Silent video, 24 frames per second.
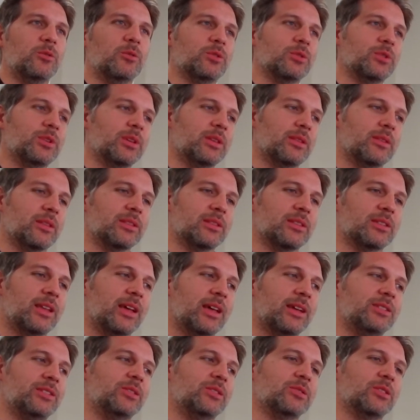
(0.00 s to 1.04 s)
the
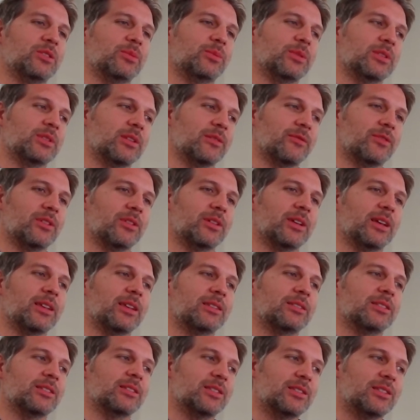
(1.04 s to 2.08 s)
statute specifically has
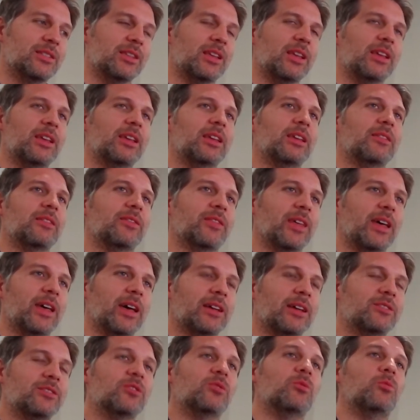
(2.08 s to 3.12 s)
to say
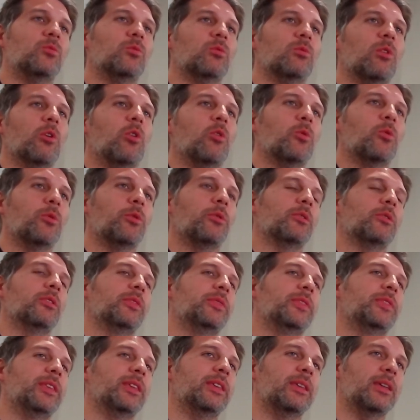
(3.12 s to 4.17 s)
that to lower
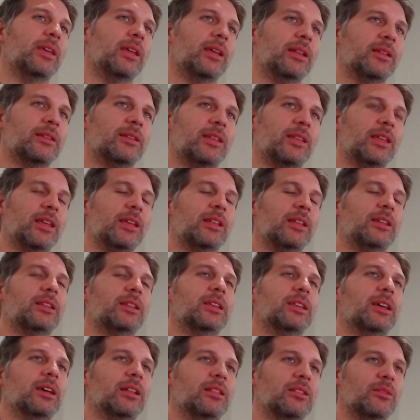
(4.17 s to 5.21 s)
the intent
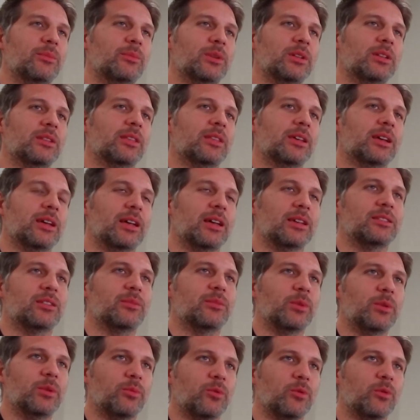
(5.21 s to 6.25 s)
element that has to
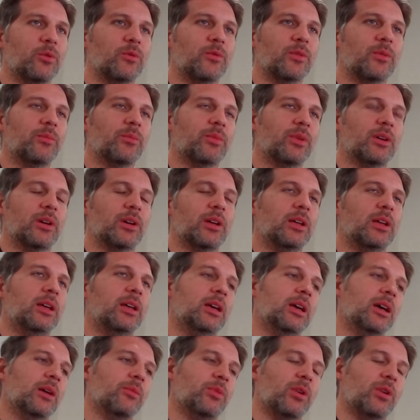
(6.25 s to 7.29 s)
be proven.
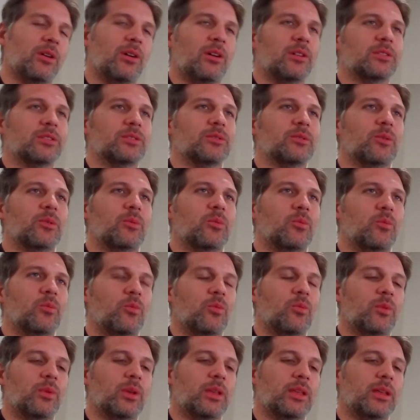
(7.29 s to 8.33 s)
But also
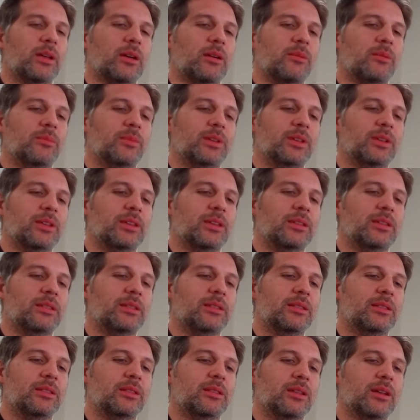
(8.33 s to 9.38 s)

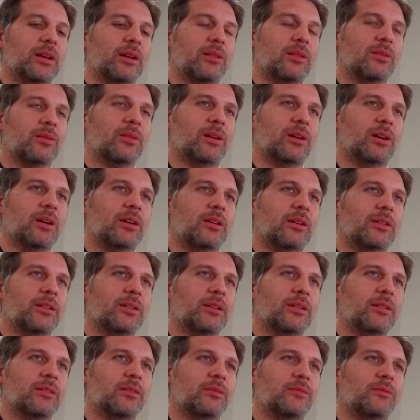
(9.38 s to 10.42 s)
in a lot
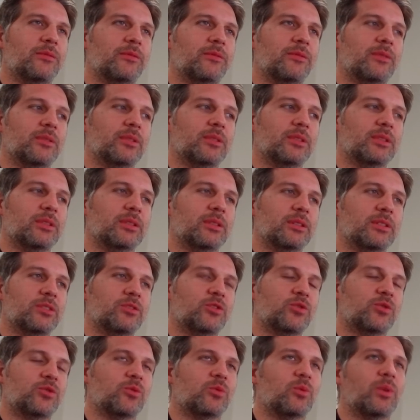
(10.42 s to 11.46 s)
of
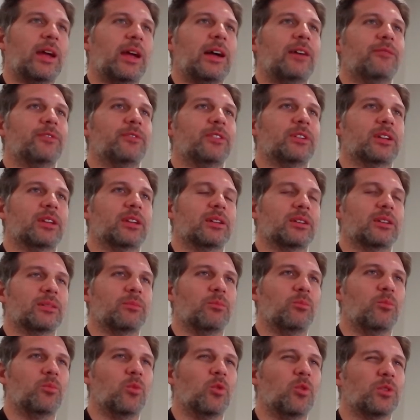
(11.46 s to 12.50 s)
traffic,
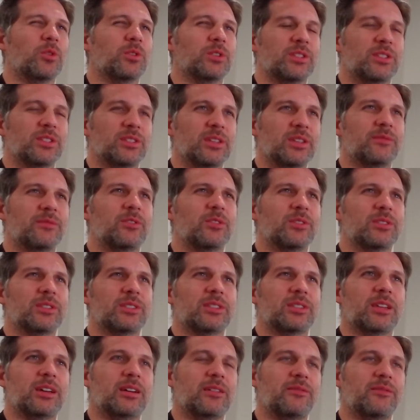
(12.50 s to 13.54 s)
more civil
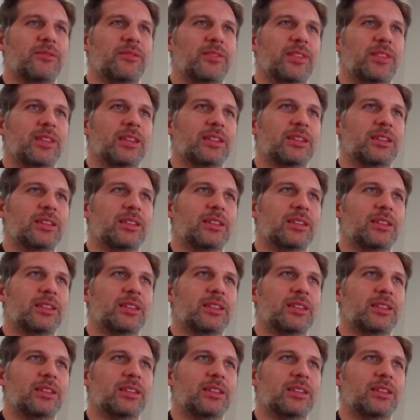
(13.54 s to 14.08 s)
stuff that